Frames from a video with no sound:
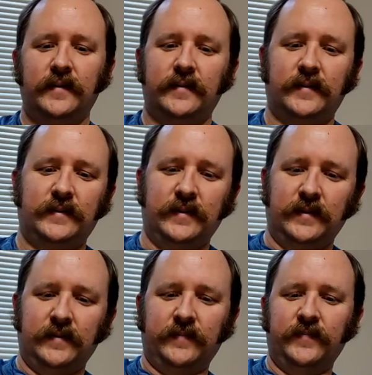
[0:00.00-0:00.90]

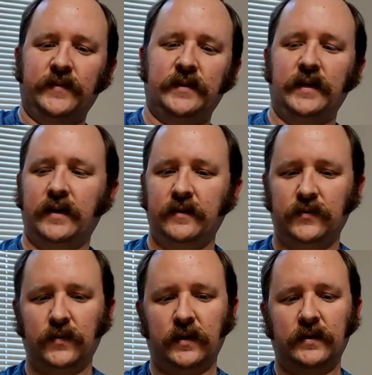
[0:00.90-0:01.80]
Let's see how
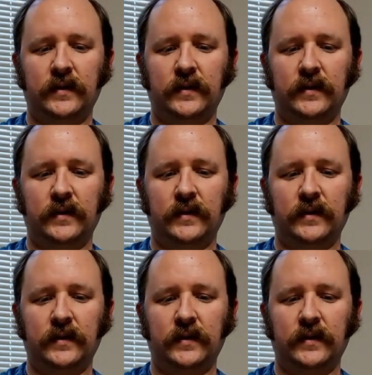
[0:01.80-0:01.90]
this works.